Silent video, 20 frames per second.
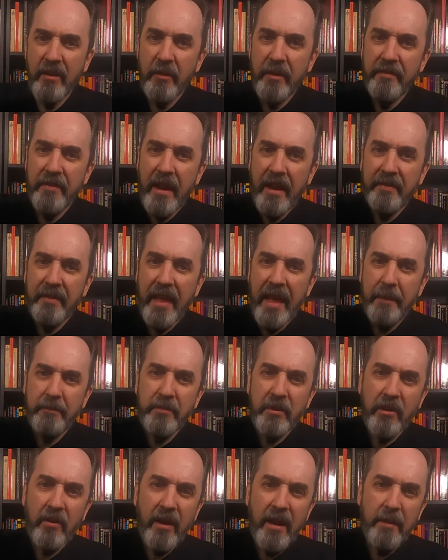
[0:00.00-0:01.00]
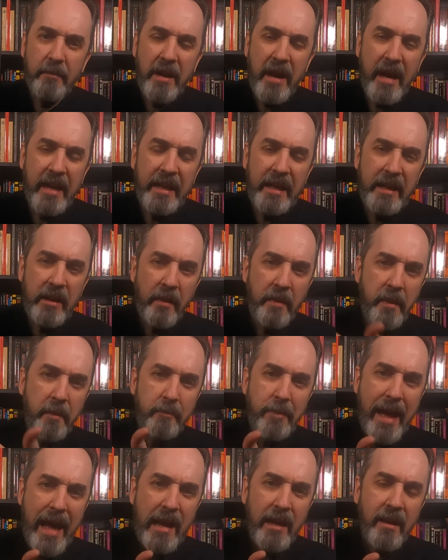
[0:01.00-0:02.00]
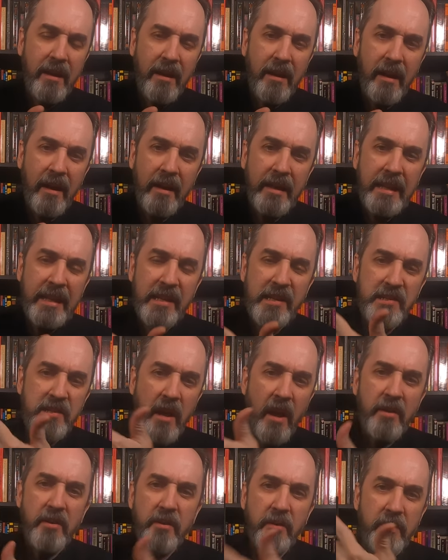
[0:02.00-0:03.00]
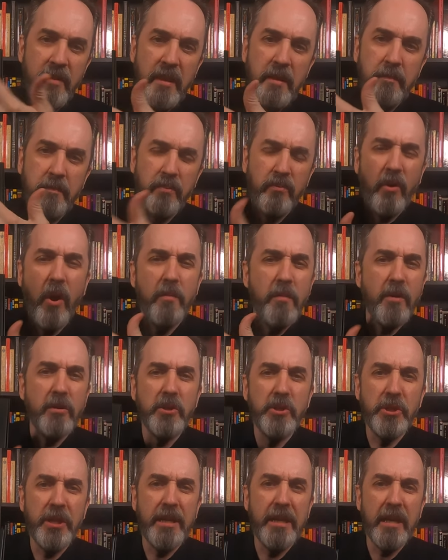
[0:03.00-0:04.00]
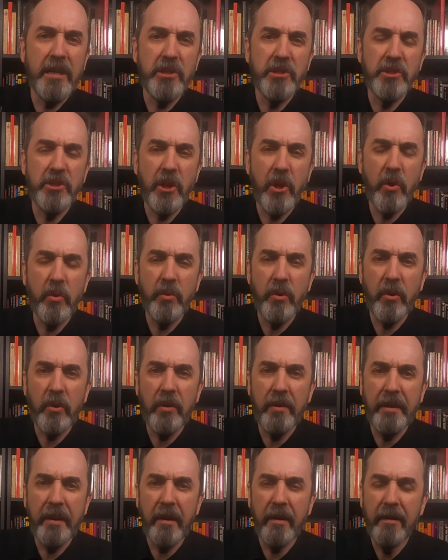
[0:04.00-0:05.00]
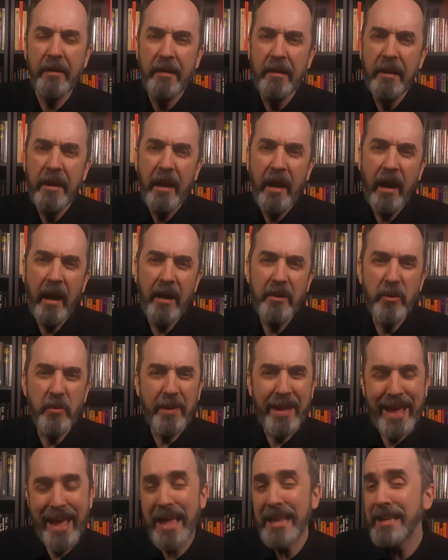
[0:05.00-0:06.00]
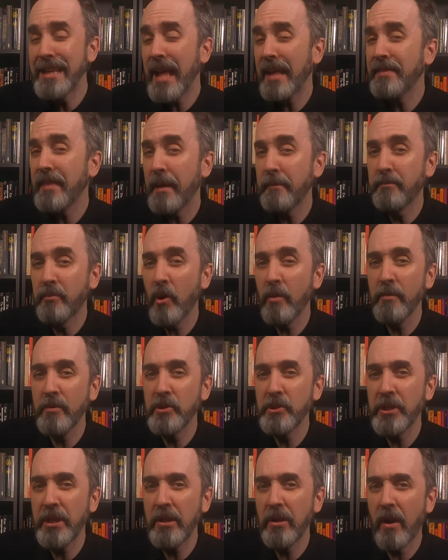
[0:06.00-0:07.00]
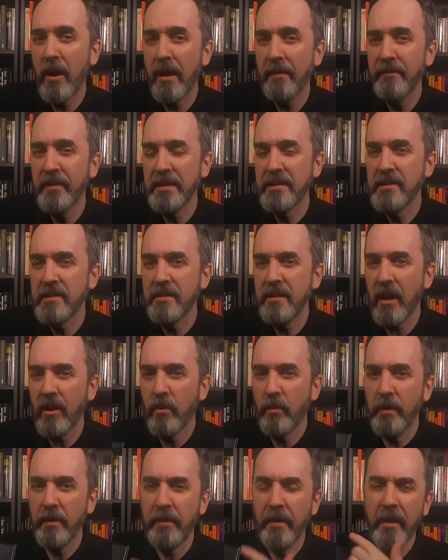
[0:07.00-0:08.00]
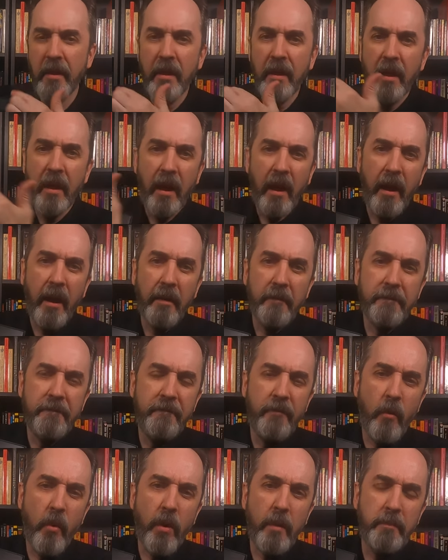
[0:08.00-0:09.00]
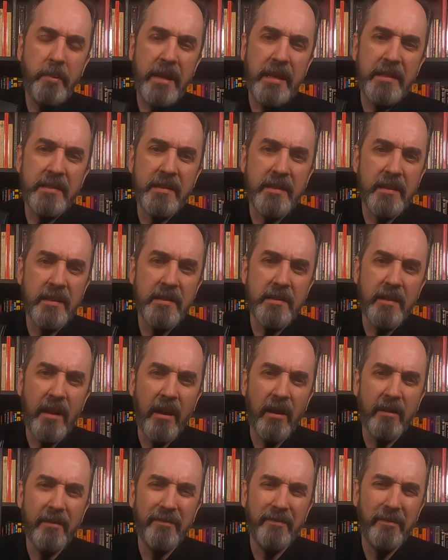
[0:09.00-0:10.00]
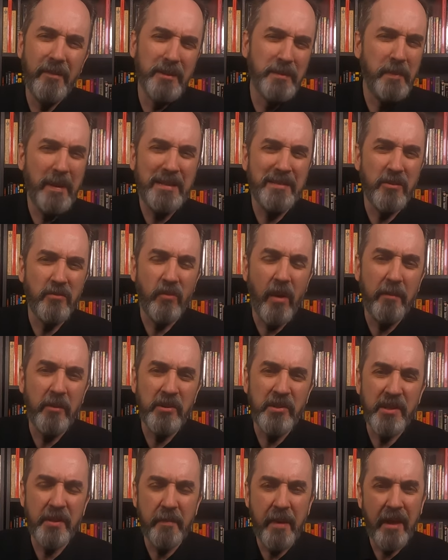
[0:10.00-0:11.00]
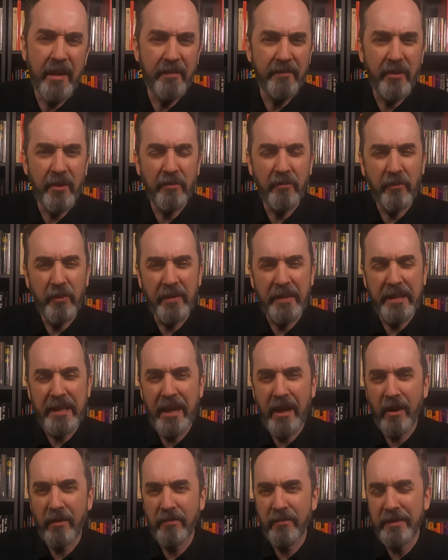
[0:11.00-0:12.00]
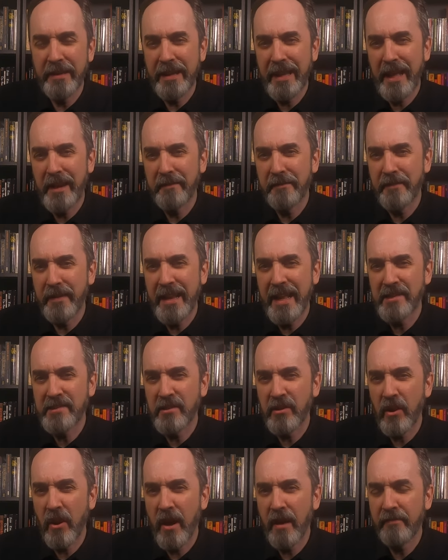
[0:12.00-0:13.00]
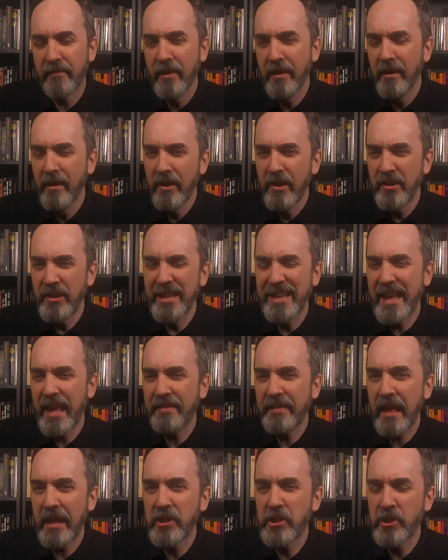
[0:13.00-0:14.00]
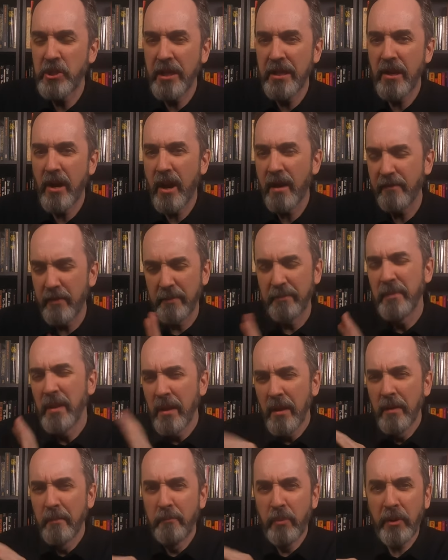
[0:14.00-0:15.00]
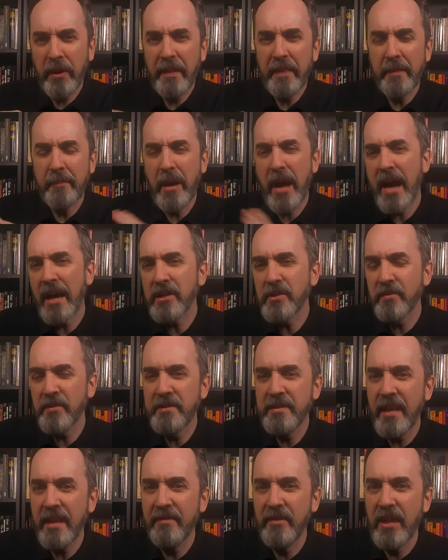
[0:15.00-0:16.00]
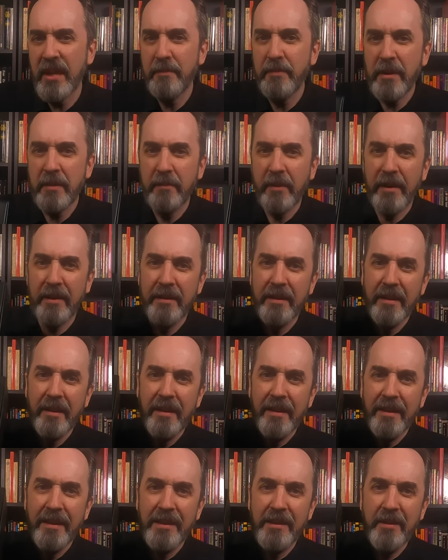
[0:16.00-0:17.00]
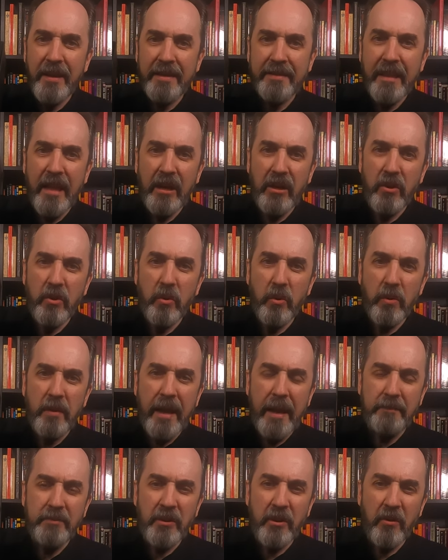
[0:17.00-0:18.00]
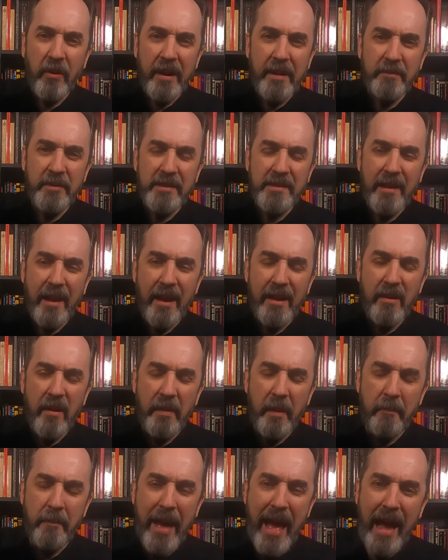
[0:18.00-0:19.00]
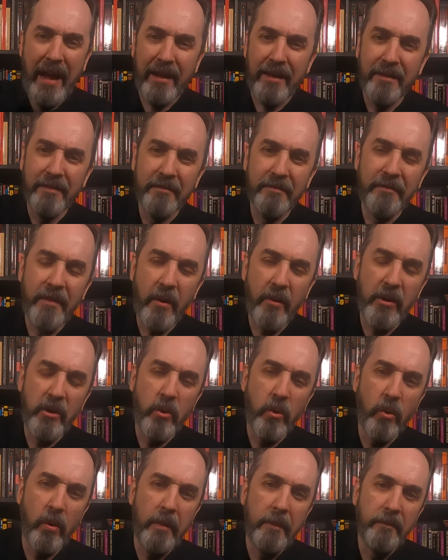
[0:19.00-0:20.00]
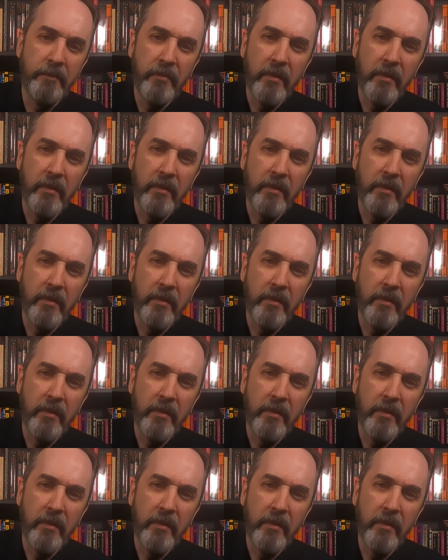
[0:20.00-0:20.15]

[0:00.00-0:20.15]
We've got the heptagram hiding on the back. Uh, it is under the promo sheet I showed earlier. Uh, you can get that promo sheet off. It's stuck with uh, four pieces of, it's basically rubber cement. If you're really careful and you kind of finesse it off, you can get that sheet off and put it in the box for safekeeping, but you do get that cool heptagram design on the back. Very cool.